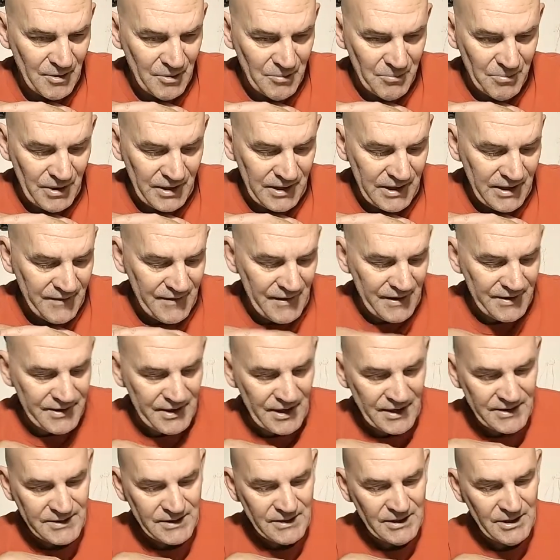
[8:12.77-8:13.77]
But again, that
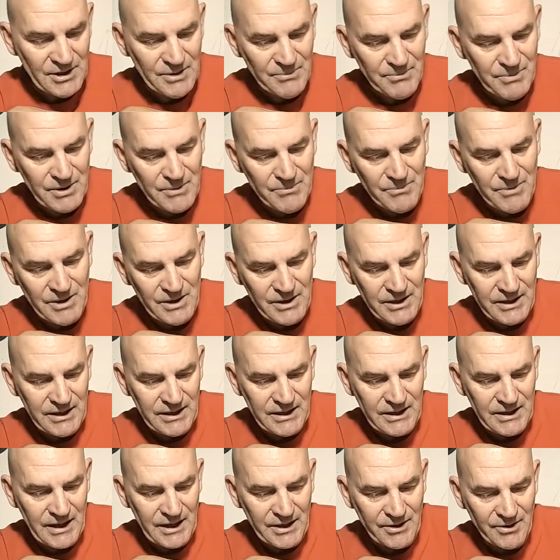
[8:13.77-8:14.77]
takes a little bit of money,
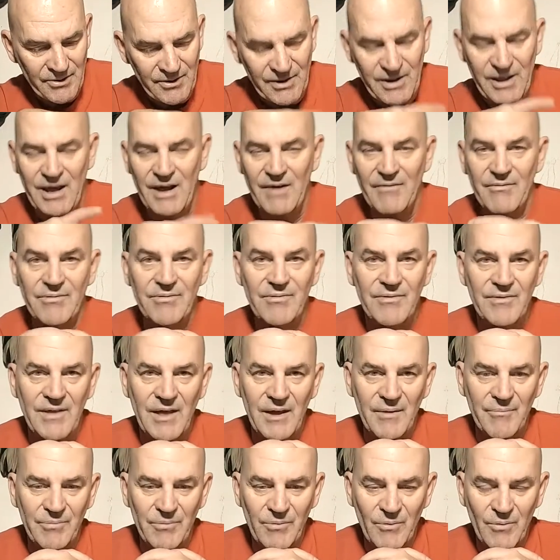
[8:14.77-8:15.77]
and I don't have
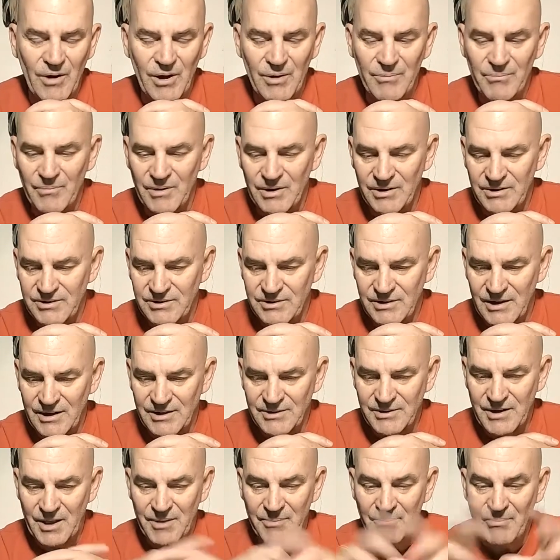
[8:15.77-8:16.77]
that quite much. I
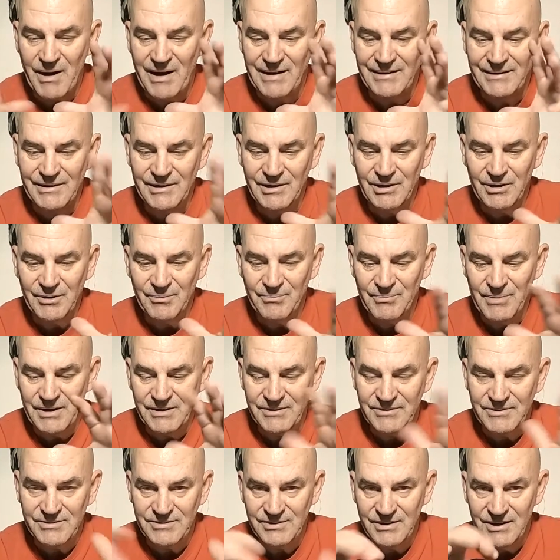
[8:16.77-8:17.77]
just have to buy little
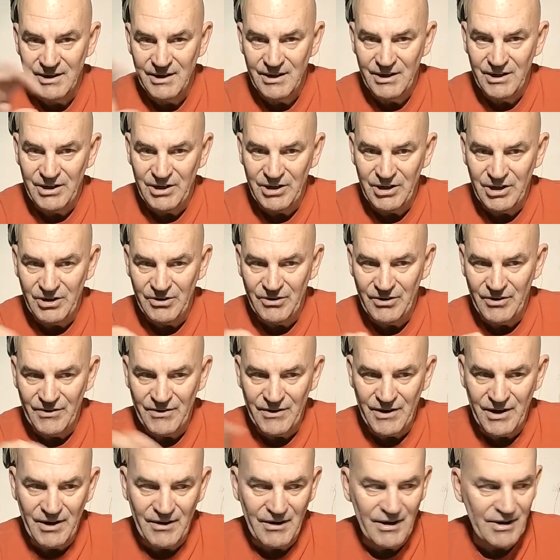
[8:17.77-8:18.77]
bits here and
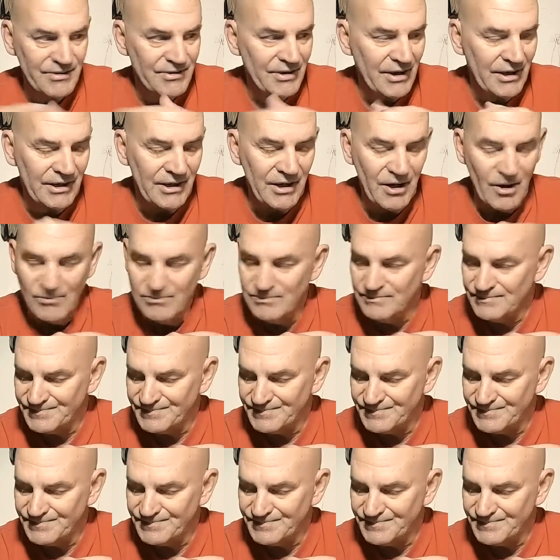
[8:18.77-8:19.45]
there as I go.